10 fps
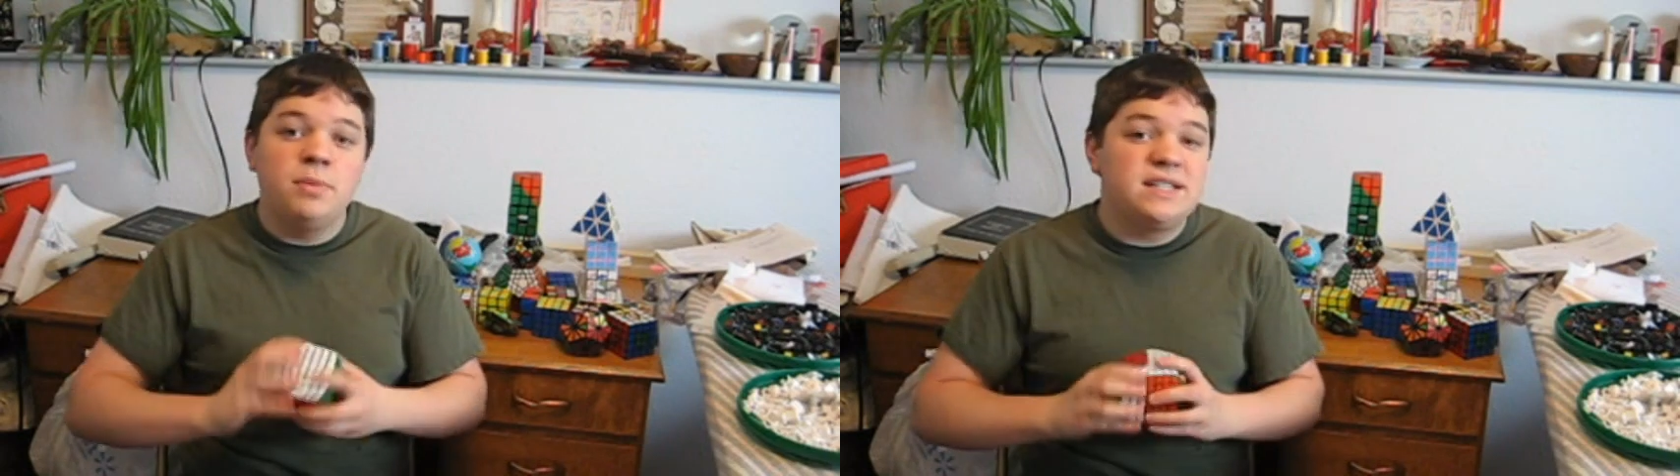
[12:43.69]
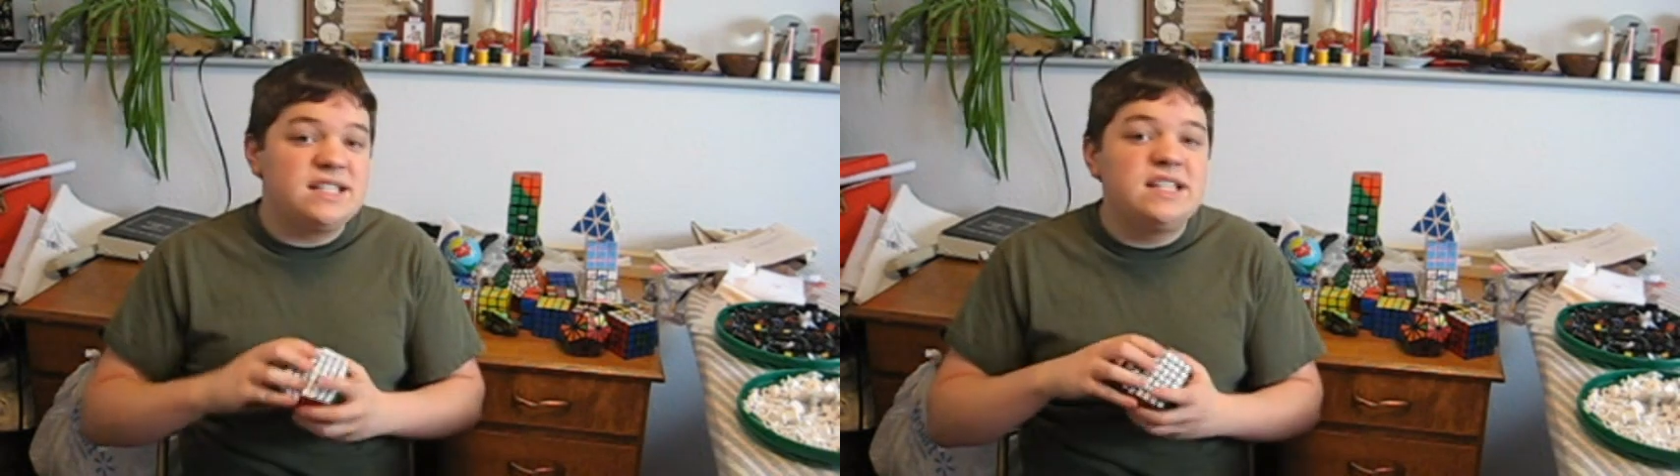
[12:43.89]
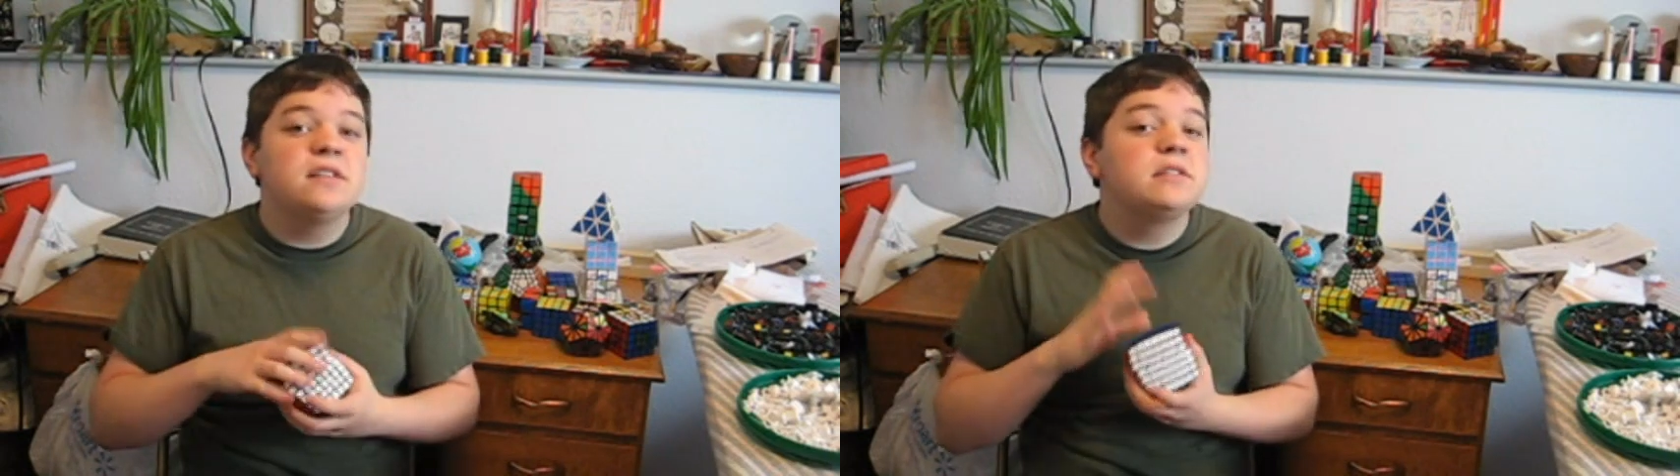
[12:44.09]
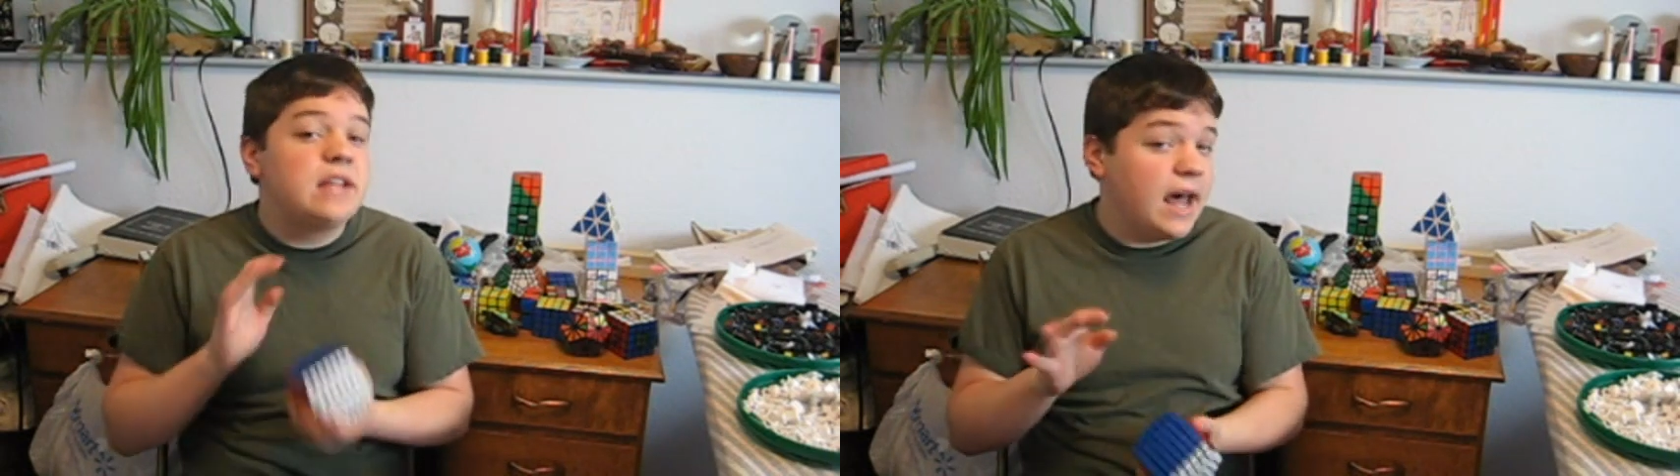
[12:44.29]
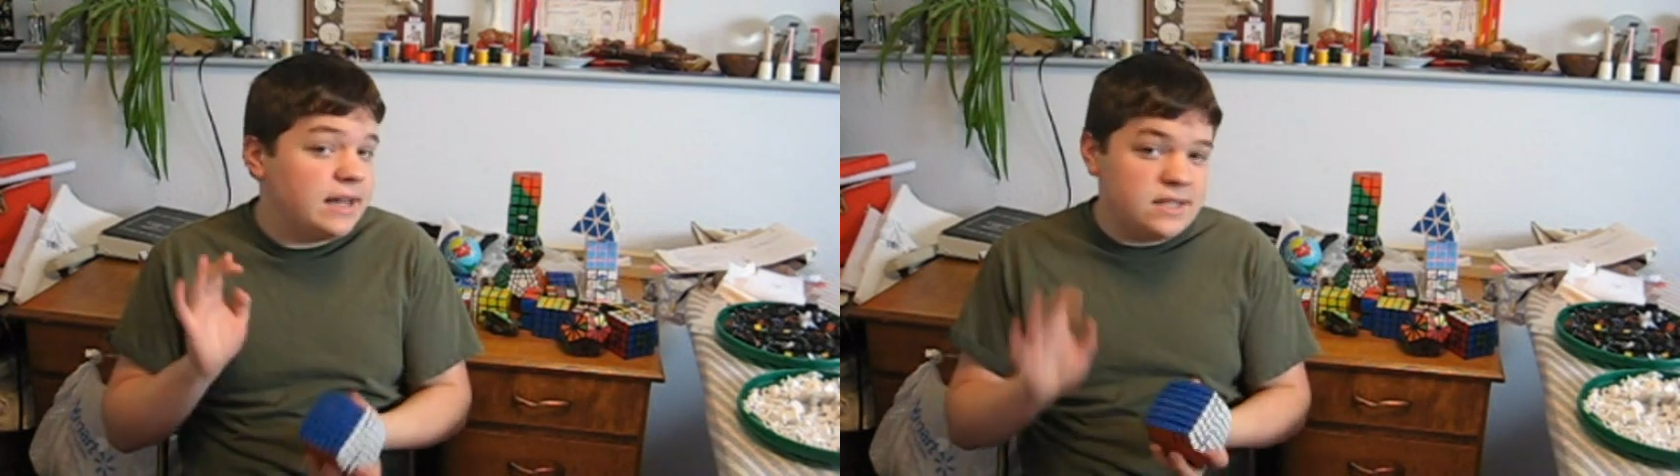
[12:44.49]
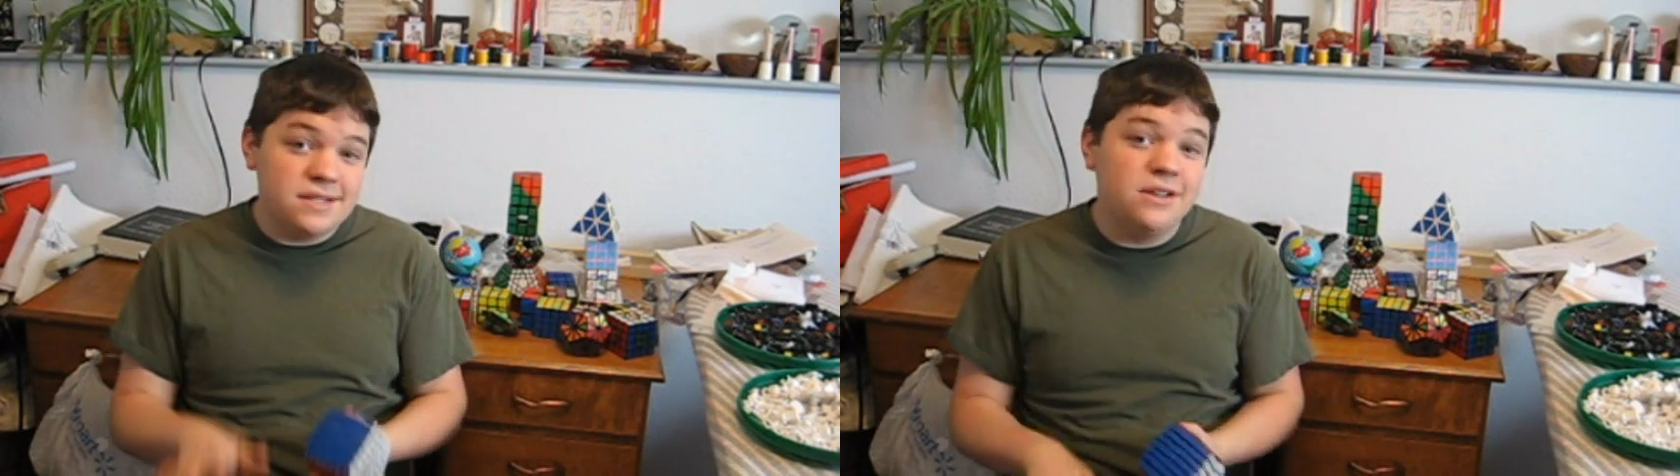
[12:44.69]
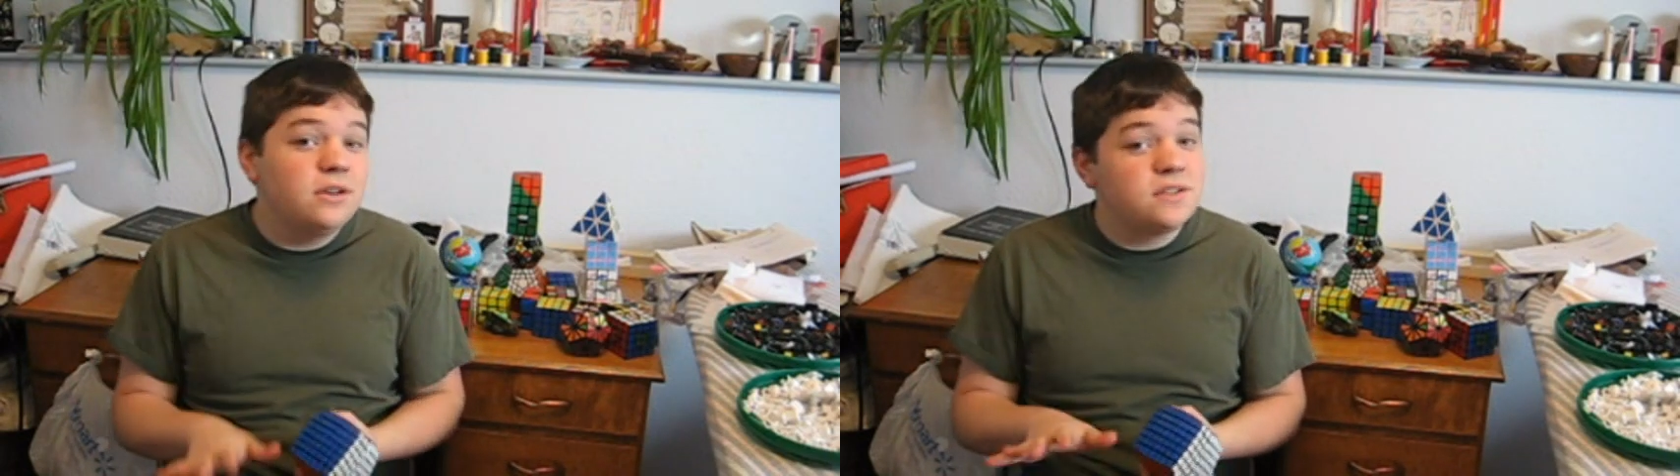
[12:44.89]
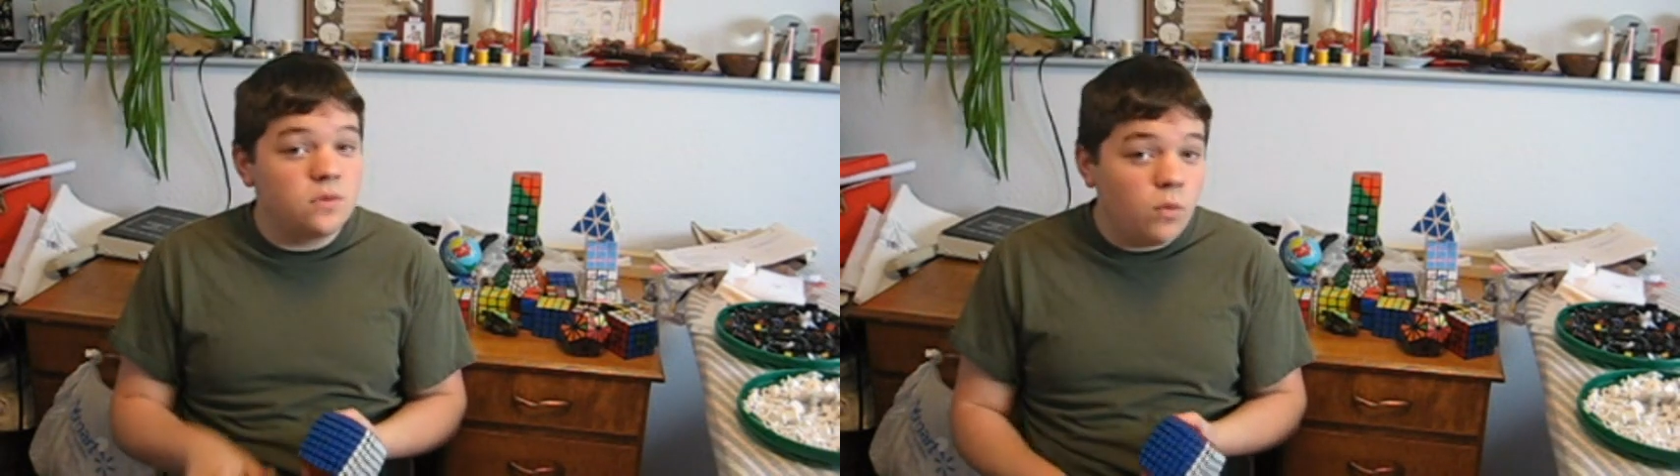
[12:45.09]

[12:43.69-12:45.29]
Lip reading: but still not as good as the